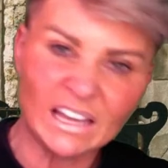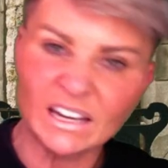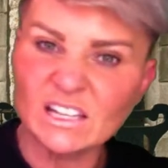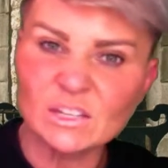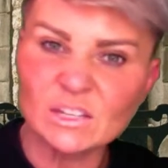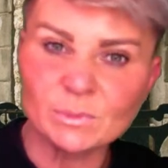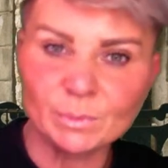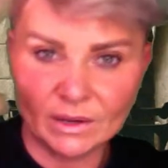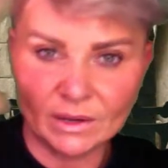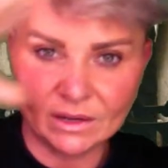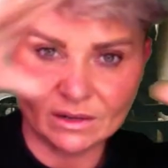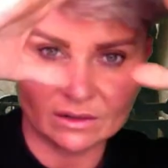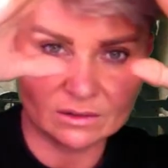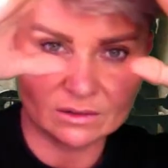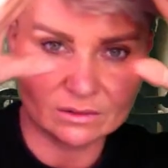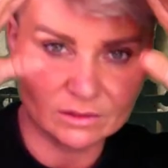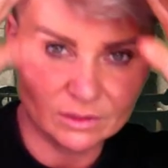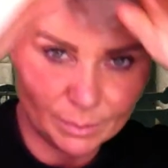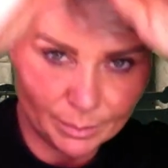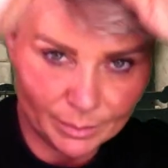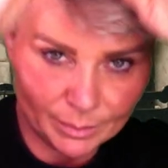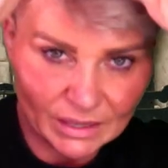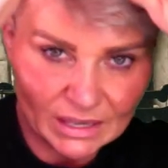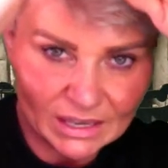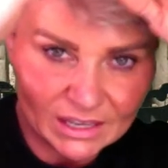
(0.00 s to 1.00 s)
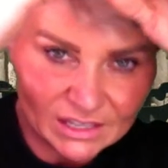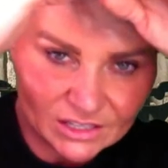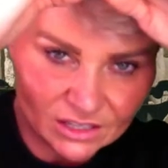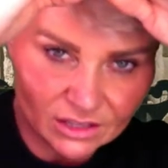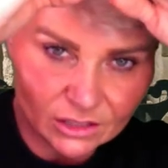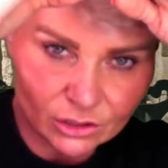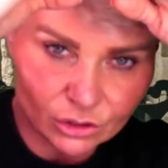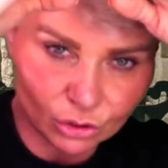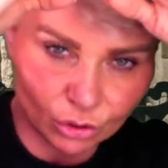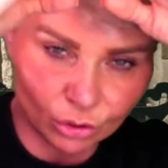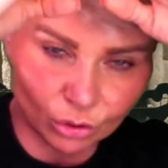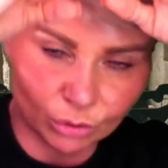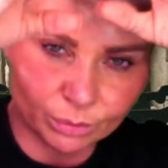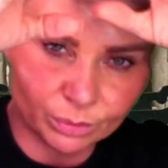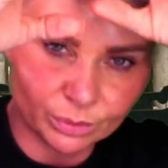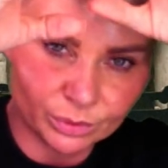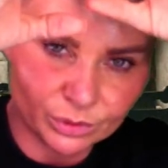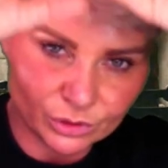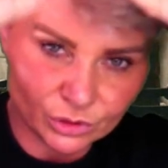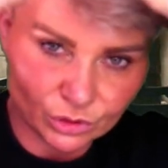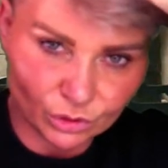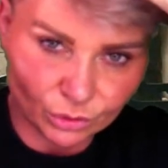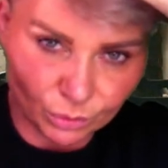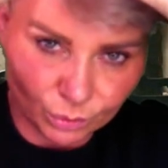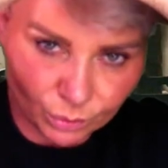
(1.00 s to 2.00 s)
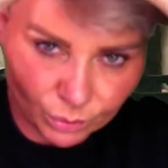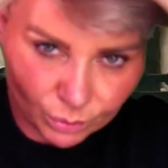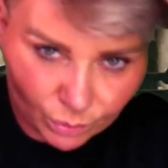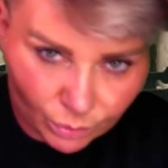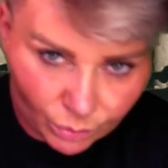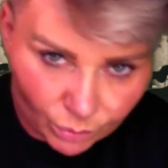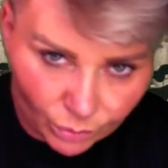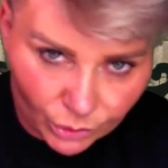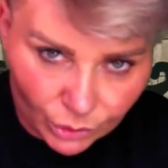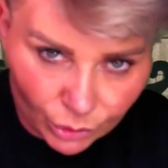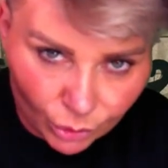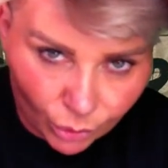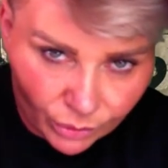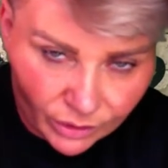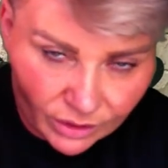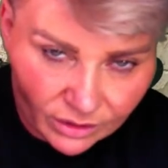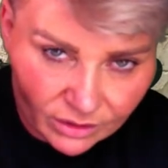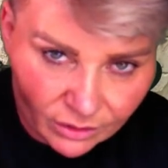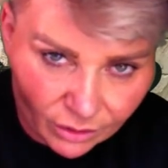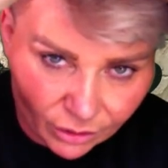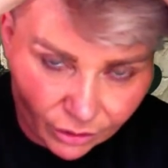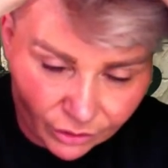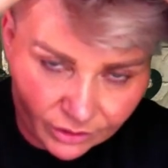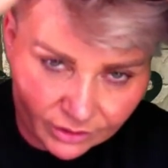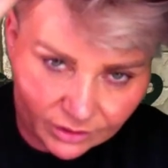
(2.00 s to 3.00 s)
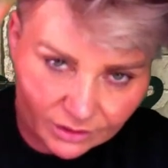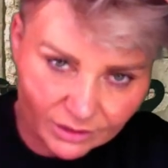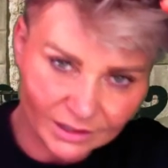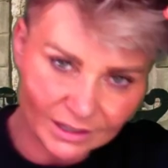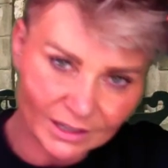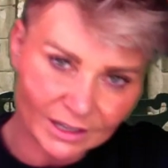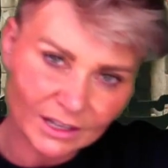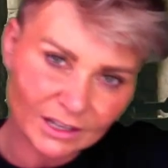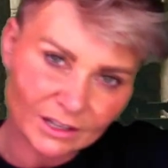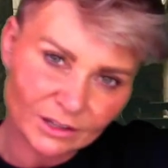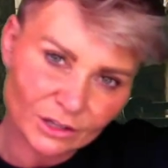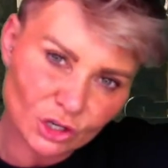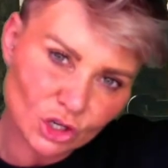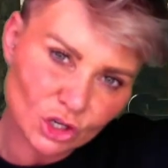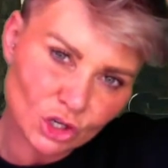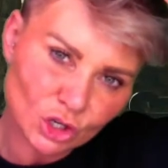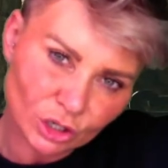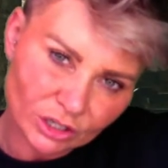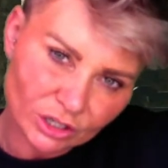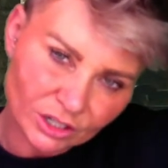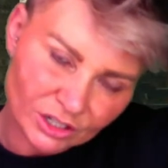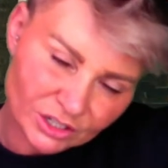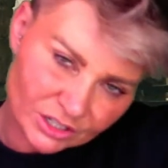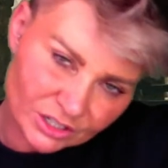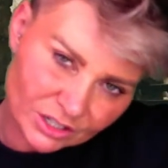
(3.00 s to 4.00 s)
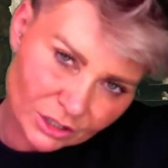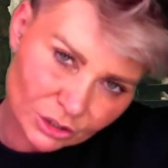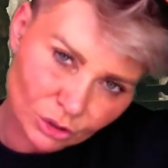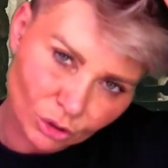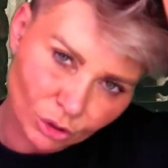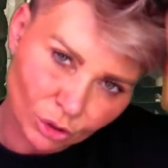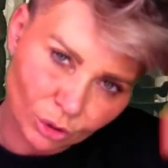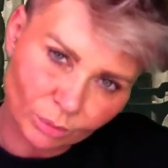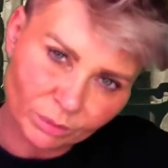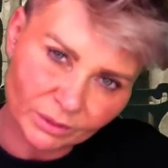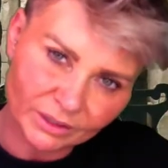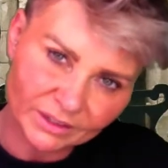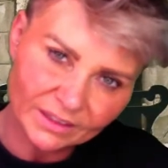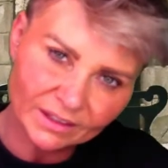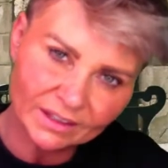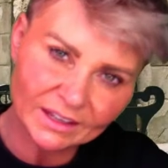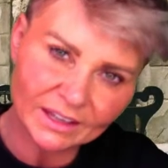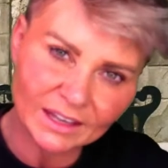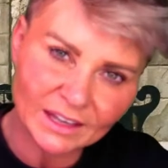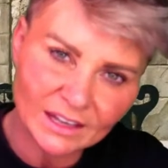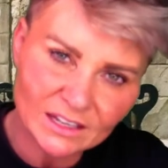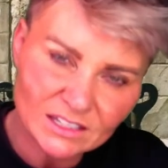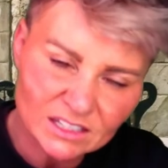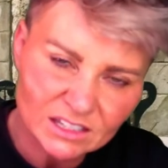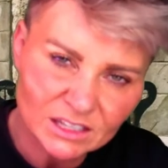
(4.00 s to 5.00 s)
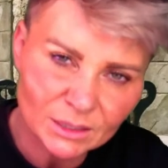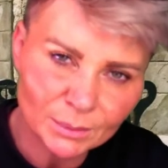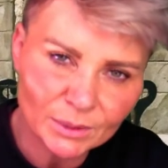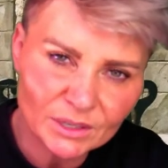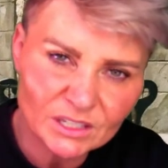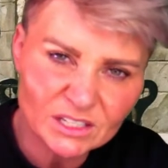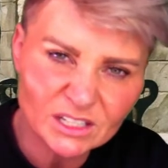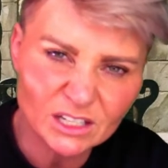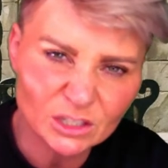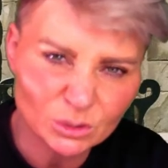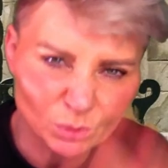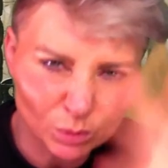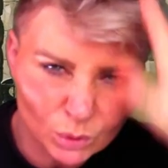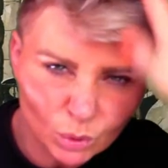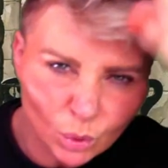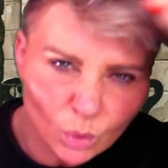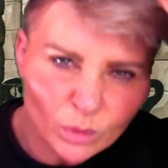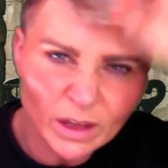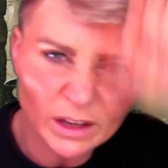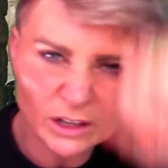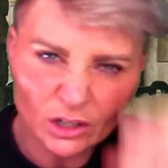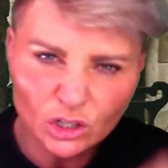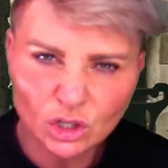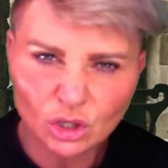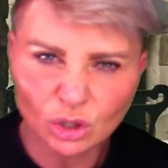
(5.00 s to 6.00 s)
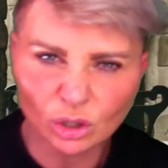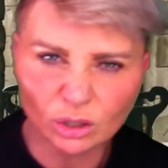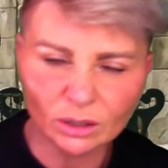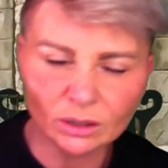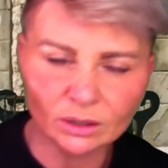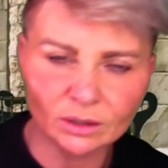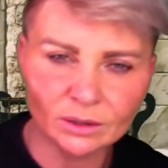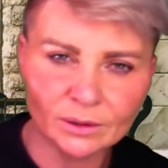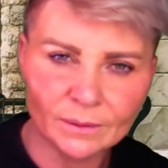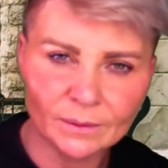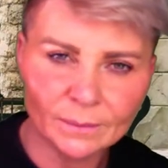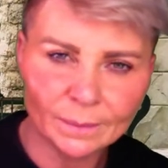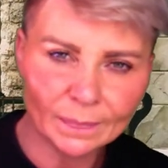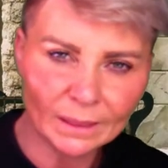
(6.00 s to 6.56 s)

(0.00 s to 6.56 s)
An iceberg. The peak is at the top. So we know that all the sugars at the top, like the cakes and the biscuits, we know that's sugar.